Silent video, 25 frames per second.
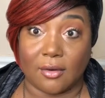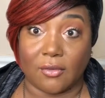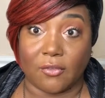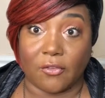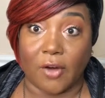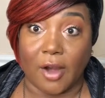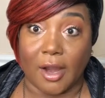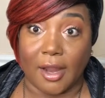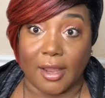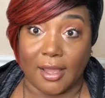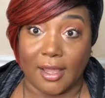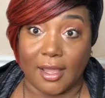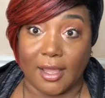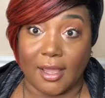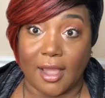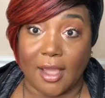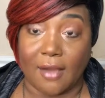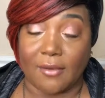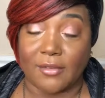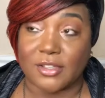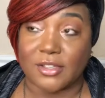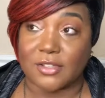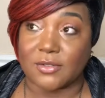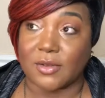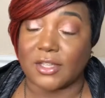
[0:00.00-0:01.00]
Right?
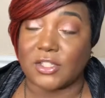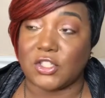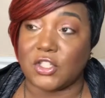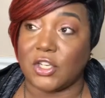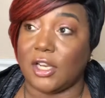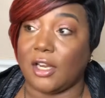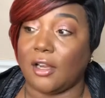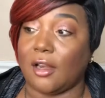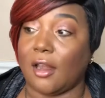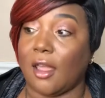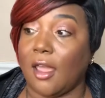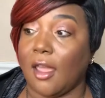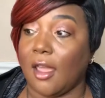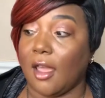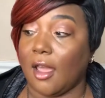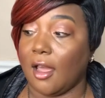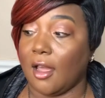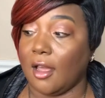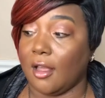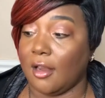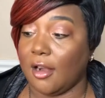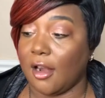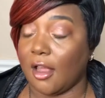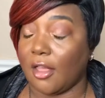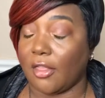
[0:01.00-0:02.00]
I was watching
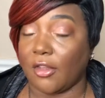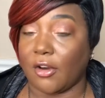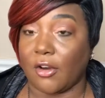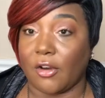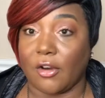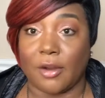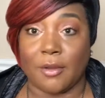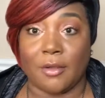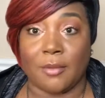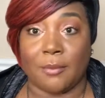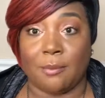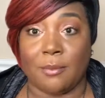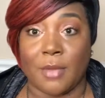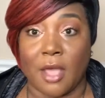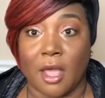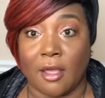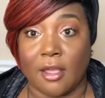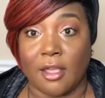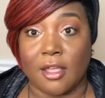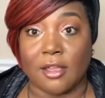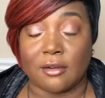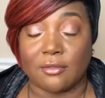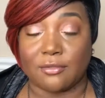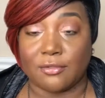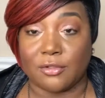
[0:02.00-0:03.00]
another uh,
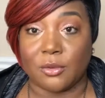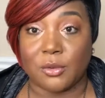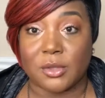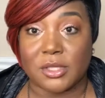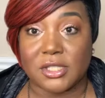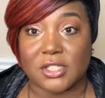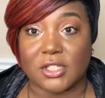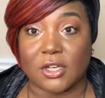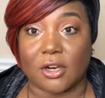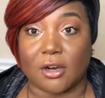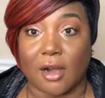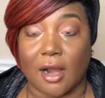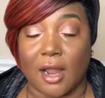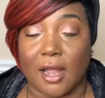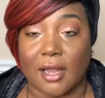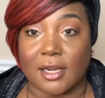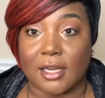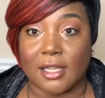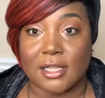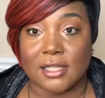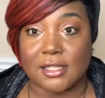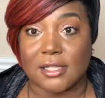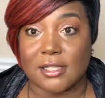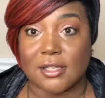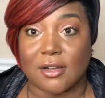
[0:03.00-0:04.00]
influencer on
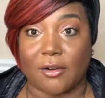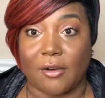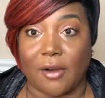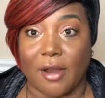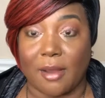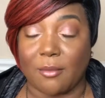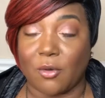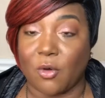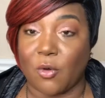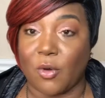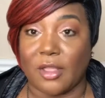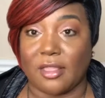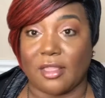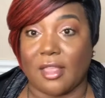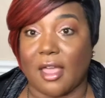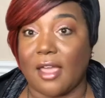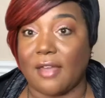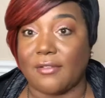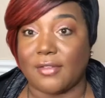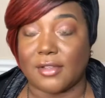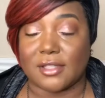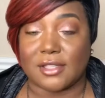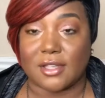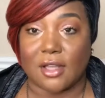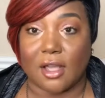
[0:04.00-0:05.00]
Instagram going
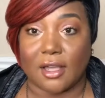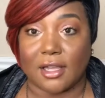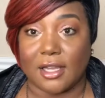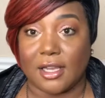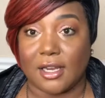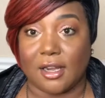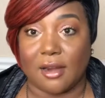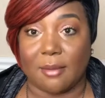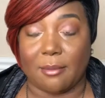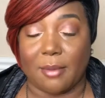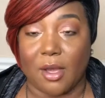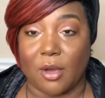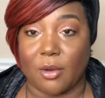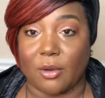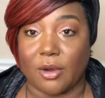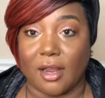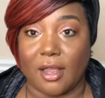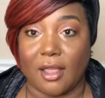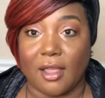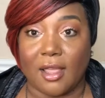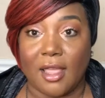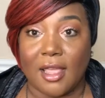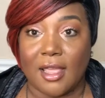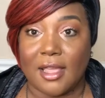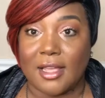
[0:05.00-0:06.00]
live and talking about
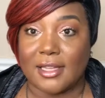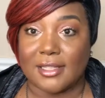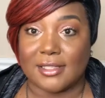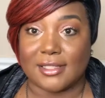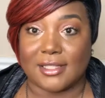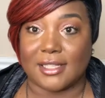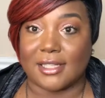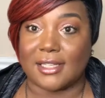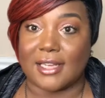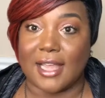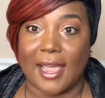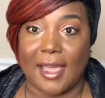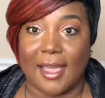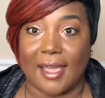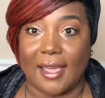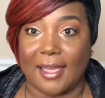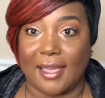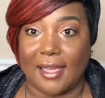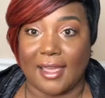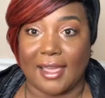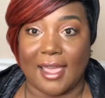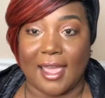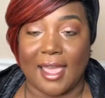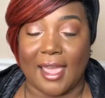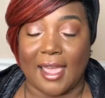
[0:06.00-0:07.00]
it
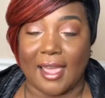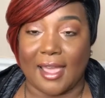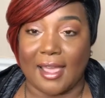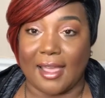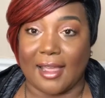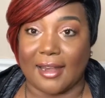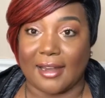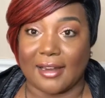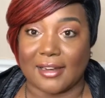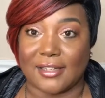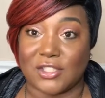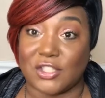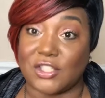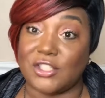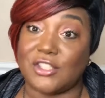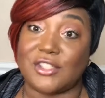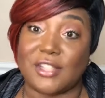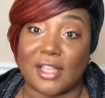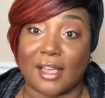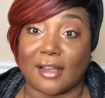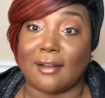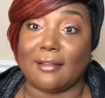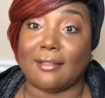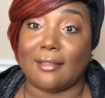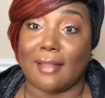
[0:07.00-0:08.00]
today. And she
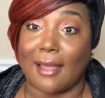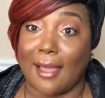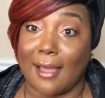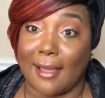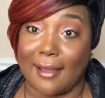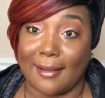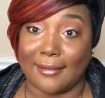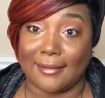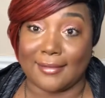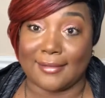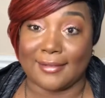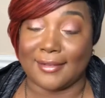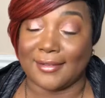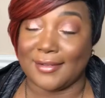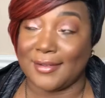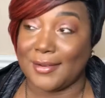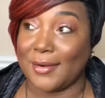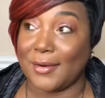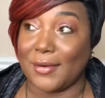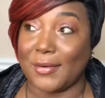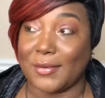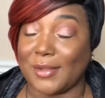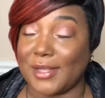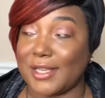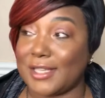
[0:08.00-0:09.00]
said a lot, you
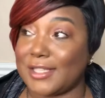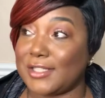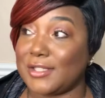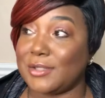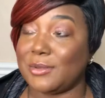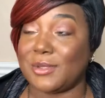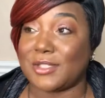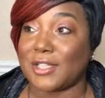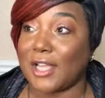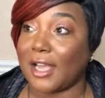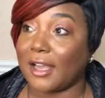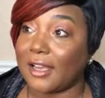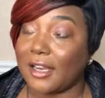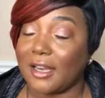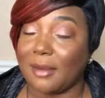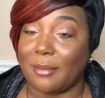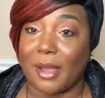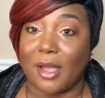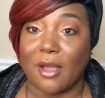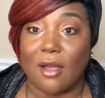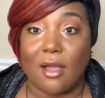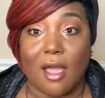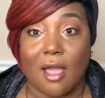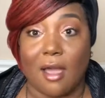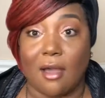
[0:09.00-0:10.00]
know, like she was talking
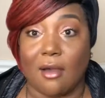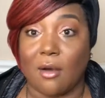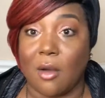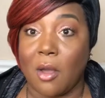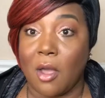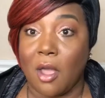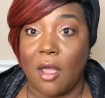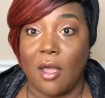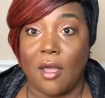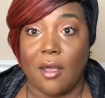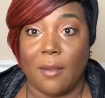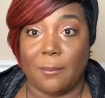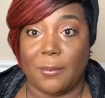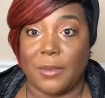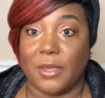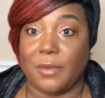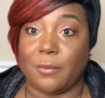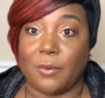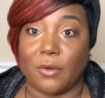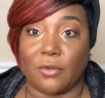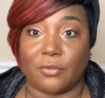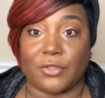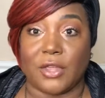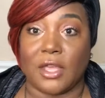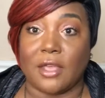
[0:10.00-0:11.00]
about how
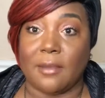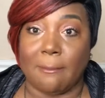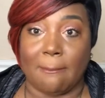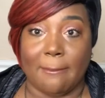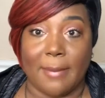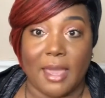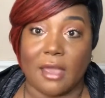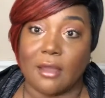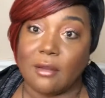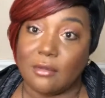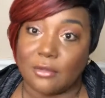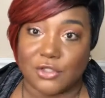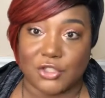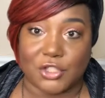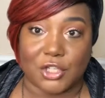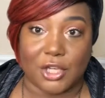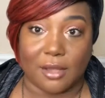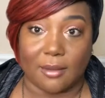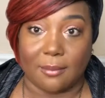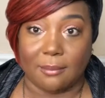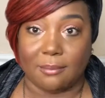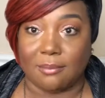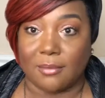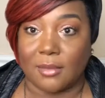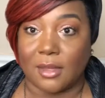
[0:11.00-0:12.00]
people think
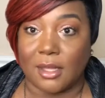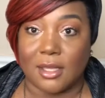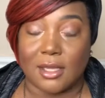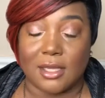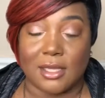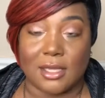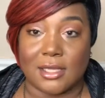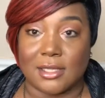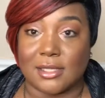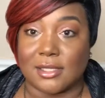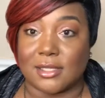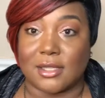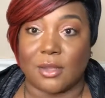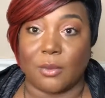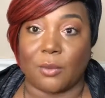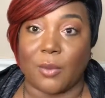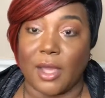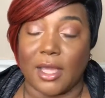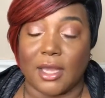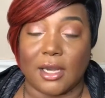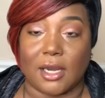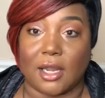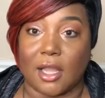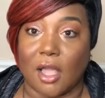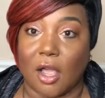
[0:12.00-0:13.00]
MailChimp is the
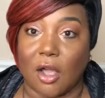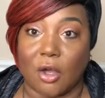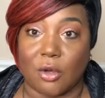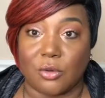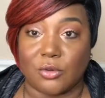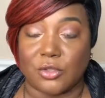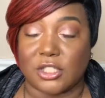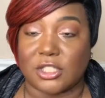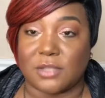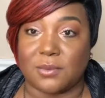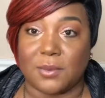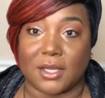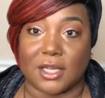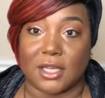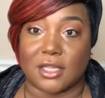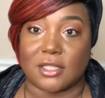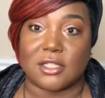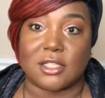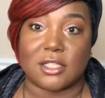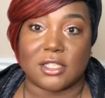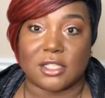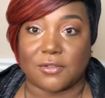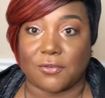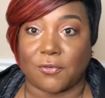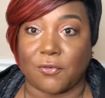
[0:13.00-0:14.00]
way to go just
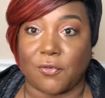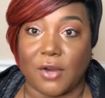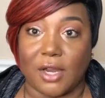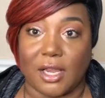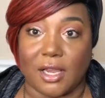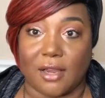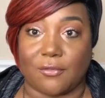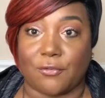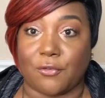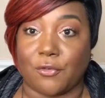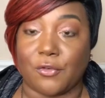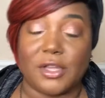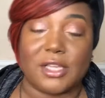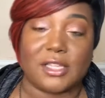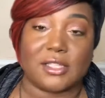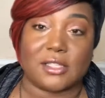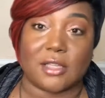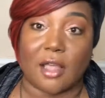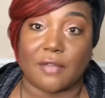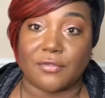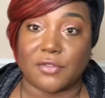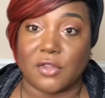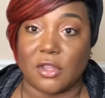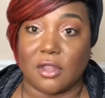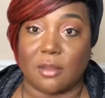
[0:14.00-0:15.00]
because it's free. Free is
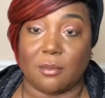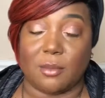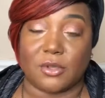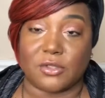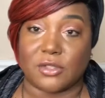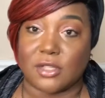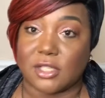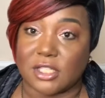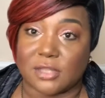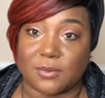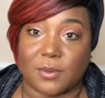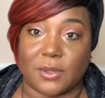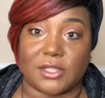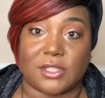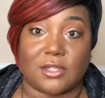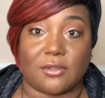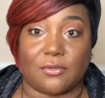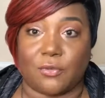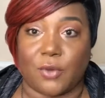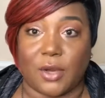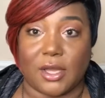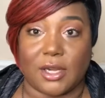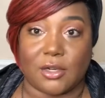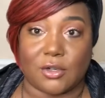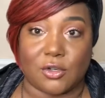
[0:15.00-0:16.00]
often the most
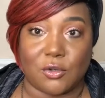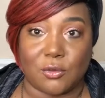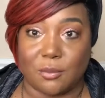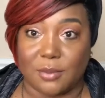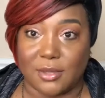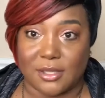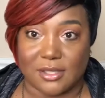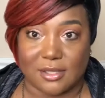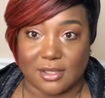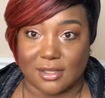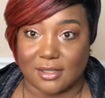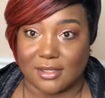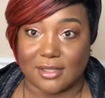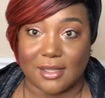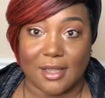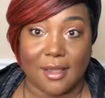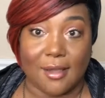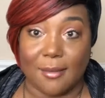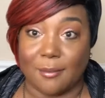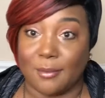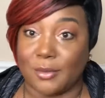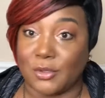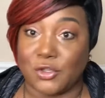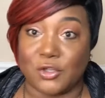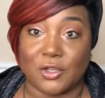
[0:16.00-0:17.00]
expensive way to do business,
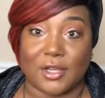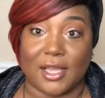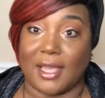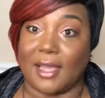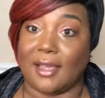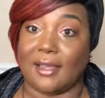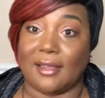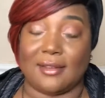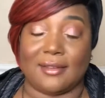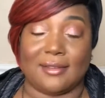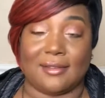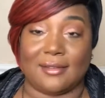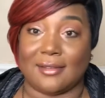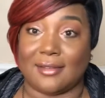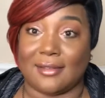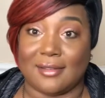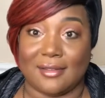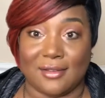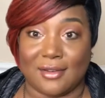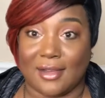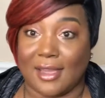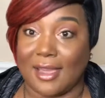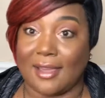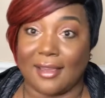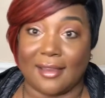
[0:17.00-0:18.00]
but you can't,
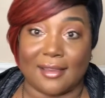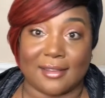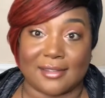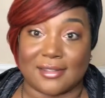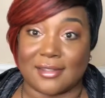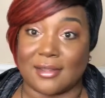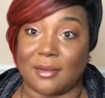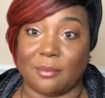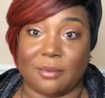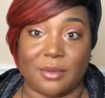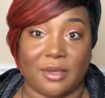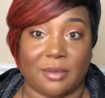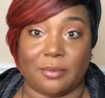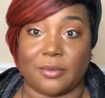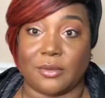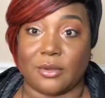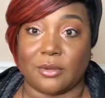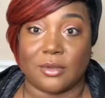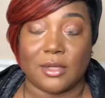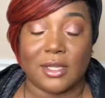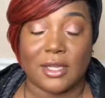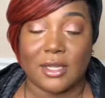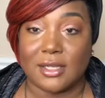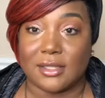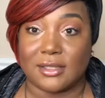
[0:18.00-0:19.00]
you can't get some
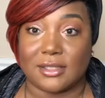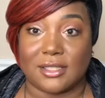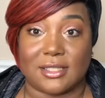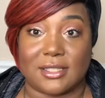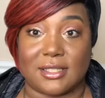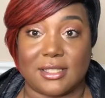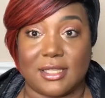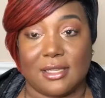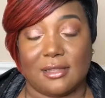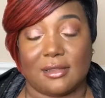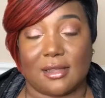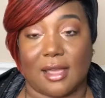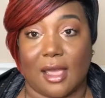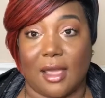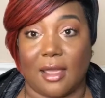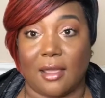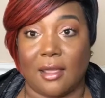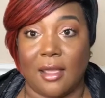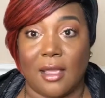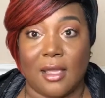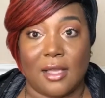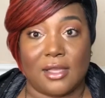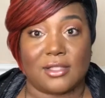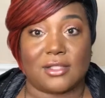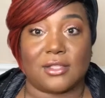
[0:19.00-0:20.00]
people to see that.
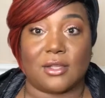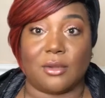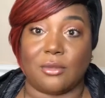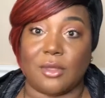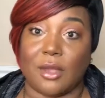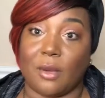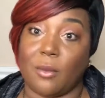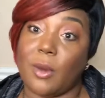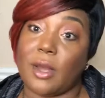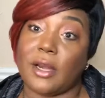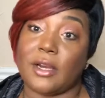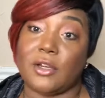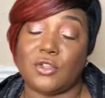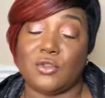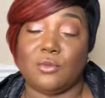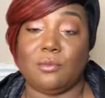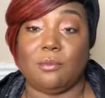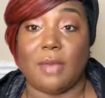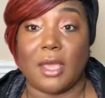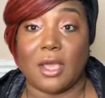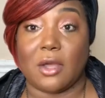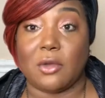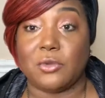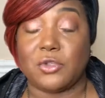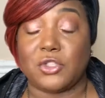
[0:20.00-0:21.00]
So they want to do
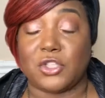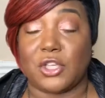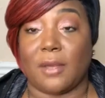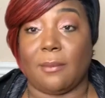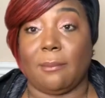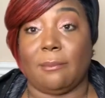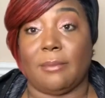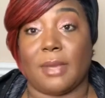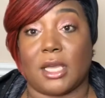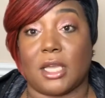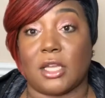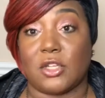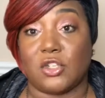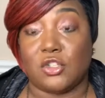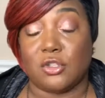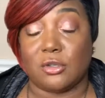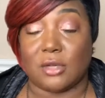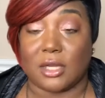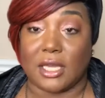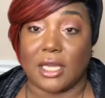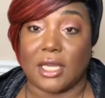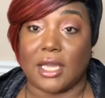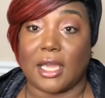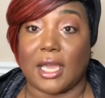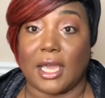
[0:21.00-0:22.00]
MailChimp because you
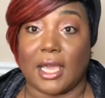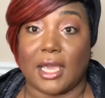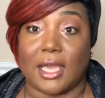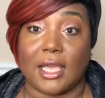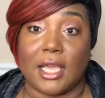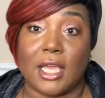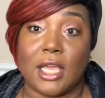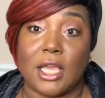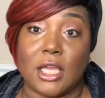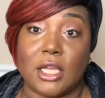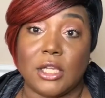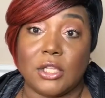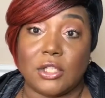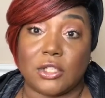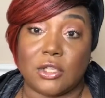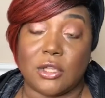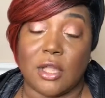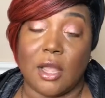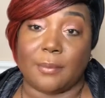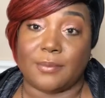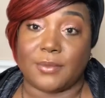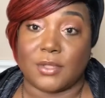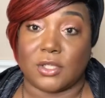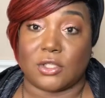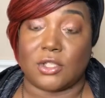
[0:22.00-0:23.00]
can get
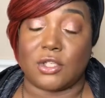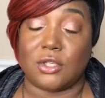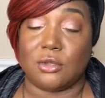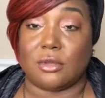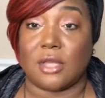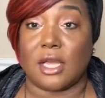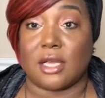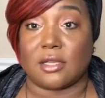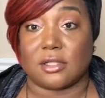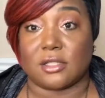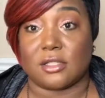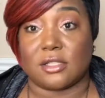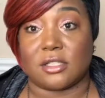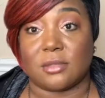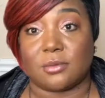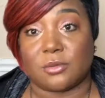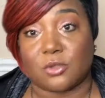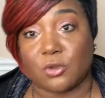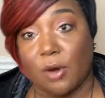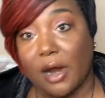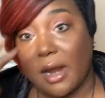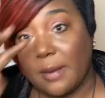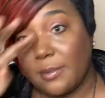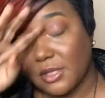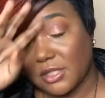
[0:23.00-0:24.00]
up to two thousand
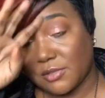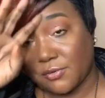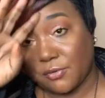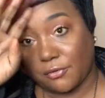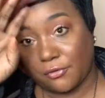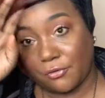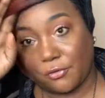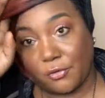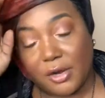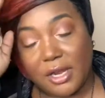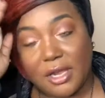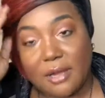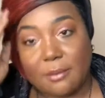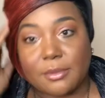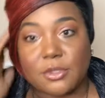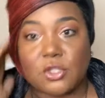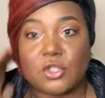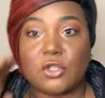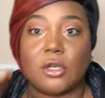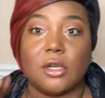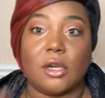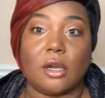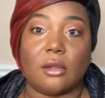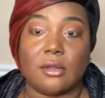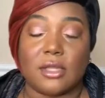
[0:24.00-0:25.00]
subscribers for free,
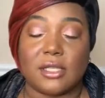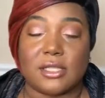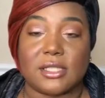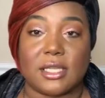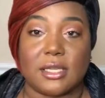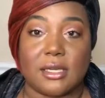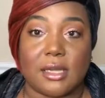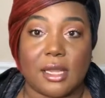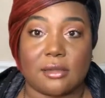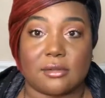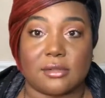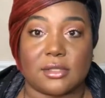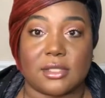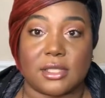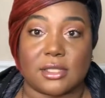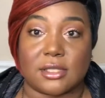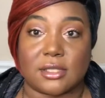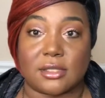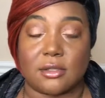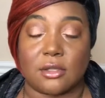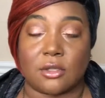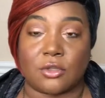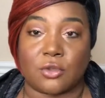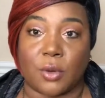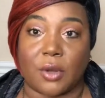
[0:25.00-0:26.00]
but you can only send out
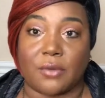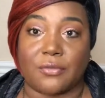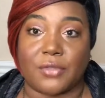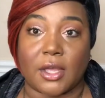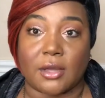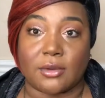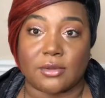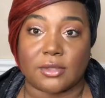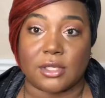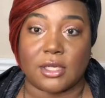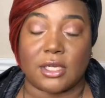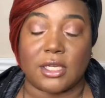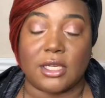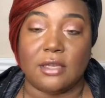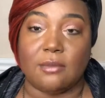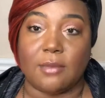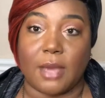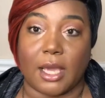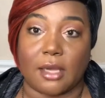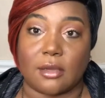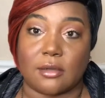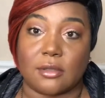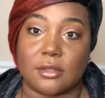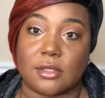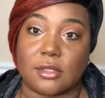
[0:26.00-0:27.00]
twelve thousand
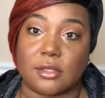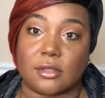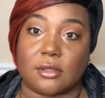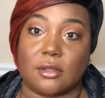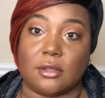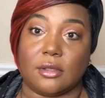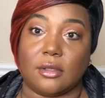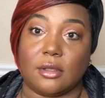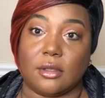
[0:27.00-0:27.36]
emails